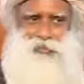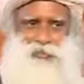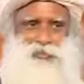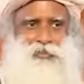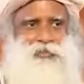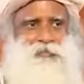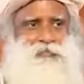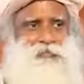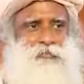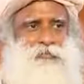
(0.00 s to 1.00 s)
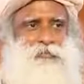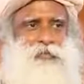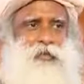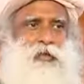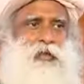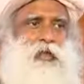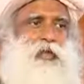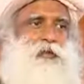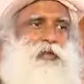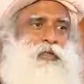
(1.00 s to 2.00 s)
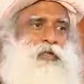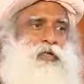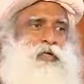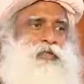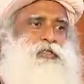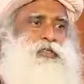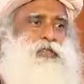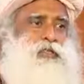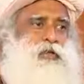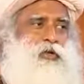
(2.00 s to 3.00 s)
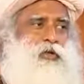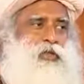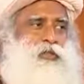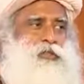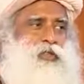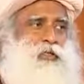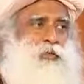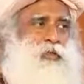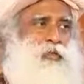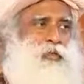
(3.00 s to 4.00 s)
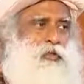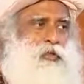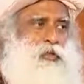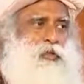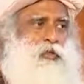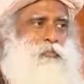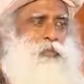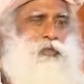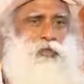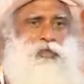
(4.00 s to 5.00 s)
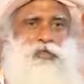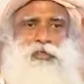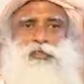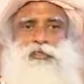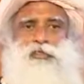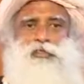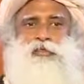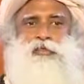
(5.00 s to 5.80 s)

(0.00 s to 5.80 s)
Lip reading: isn't it? And whether they can see it or not, that's not the point. The point is,